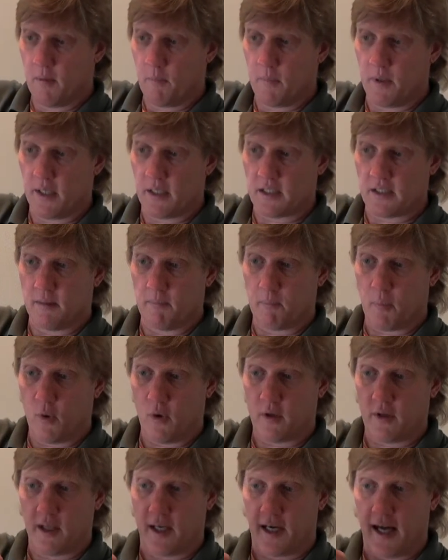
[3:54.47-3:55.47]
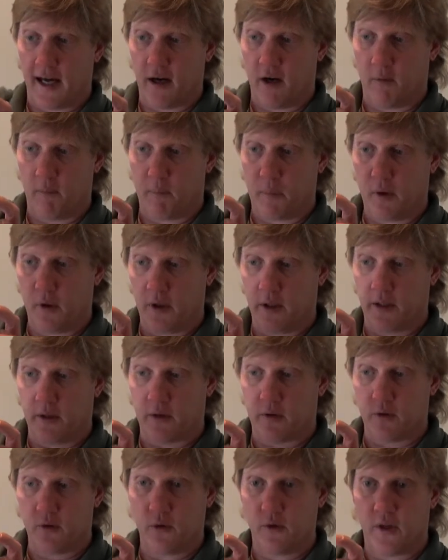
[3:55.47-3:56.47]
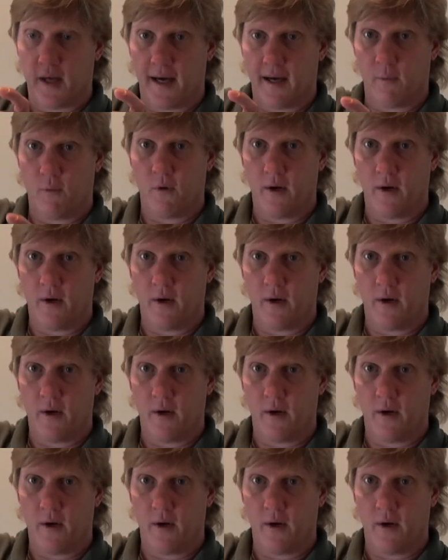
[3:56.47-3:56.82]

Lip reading: But it's important that I don't pull it through that